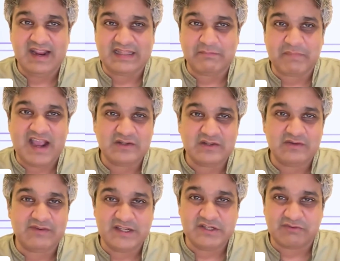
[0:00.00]
and the path
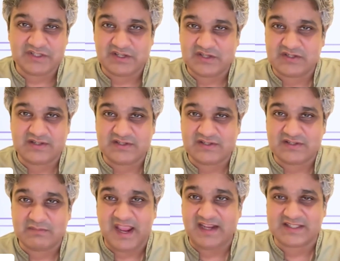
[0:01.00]
of least resistance
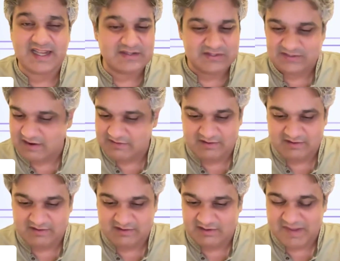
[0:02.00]
makes sense
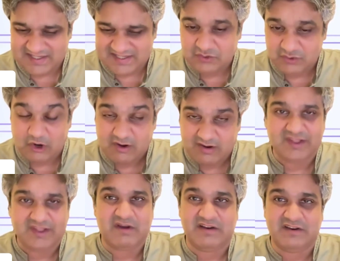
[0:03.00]
to a lot
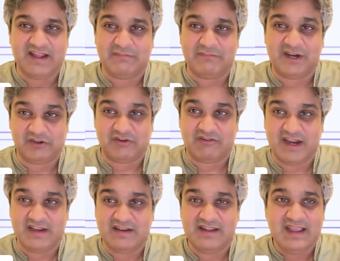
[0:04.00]
of them under that pressure,
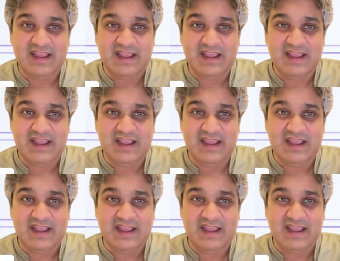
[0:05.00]
right?